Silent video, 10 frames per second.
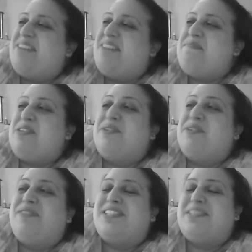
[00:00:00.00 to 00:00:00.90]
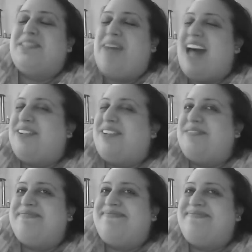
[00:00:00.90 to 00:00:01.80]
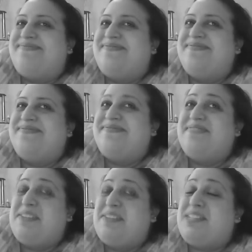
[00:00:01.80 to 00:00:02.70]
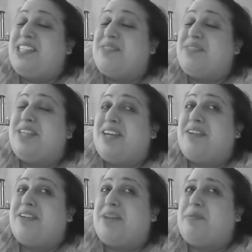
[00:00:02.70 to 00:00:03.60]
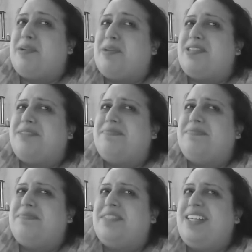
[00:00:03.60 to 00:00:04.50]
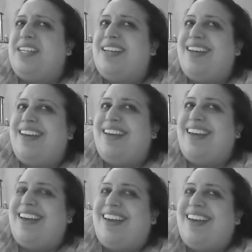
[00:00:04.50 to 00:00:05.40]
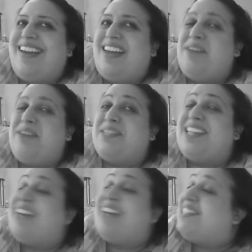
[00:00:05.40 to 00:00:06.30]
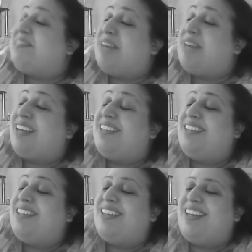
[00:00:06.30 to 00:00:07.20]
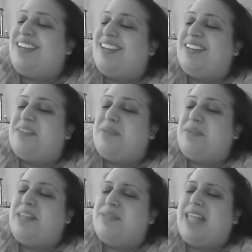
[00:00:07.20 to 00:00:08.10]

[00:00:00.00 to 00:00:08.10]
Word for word: beautiful smile. He's just a really incredible person. And he was nice to me. And we would